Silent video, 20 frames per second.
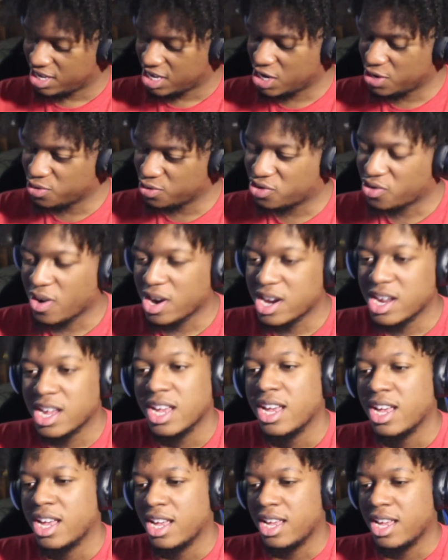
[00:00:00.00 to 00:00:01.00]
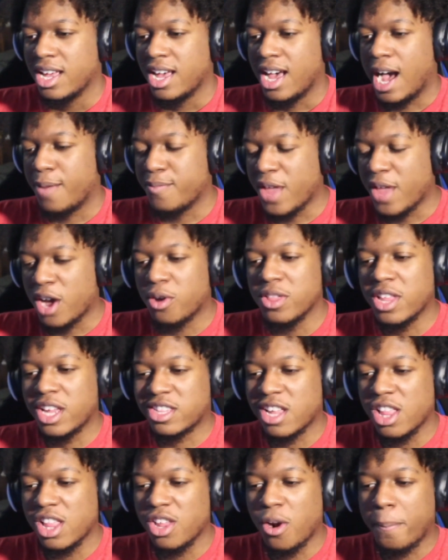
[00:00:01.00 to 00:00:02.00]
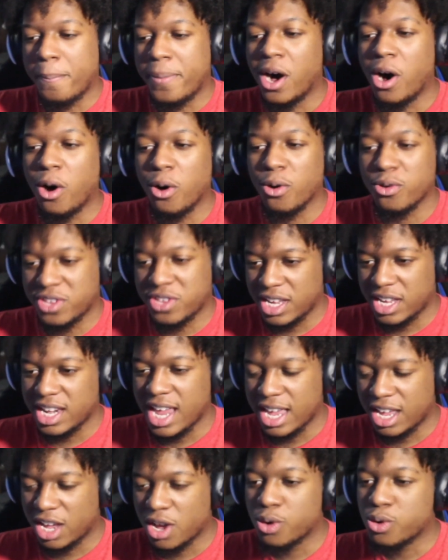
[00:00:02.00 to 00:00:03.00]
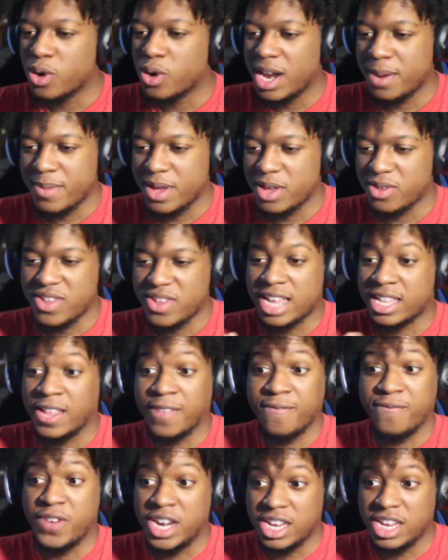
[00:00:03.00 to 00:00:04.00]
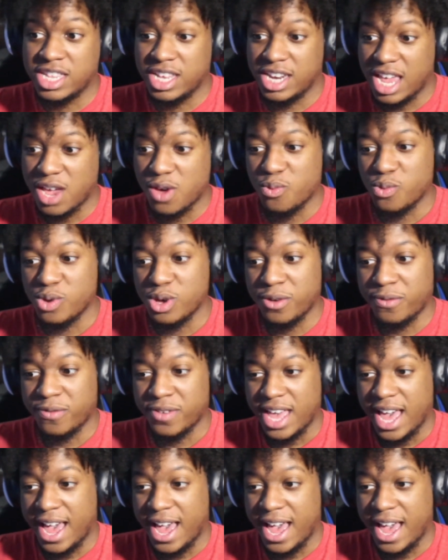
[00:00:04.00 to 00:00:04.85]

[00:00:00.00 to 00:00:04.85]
It was great. I'm not gonna let the little pausing that Gogo Anime is acting funny today will.